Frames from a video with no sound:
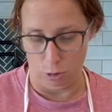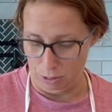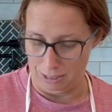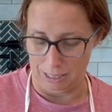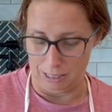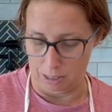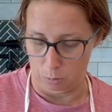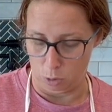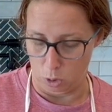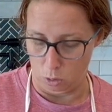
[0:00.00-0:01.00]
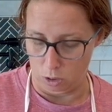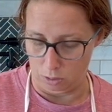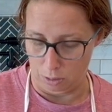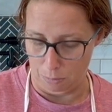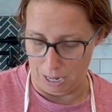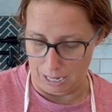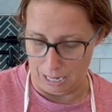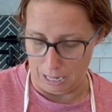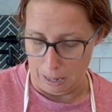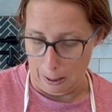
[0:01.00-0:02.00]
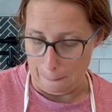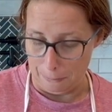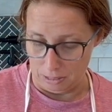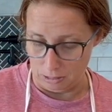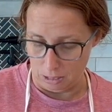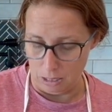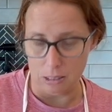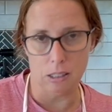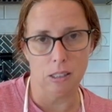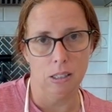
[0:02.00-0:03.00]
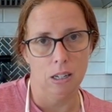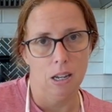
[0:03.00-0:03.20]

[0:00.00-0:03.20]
twist it because I'm so used to making biscuits,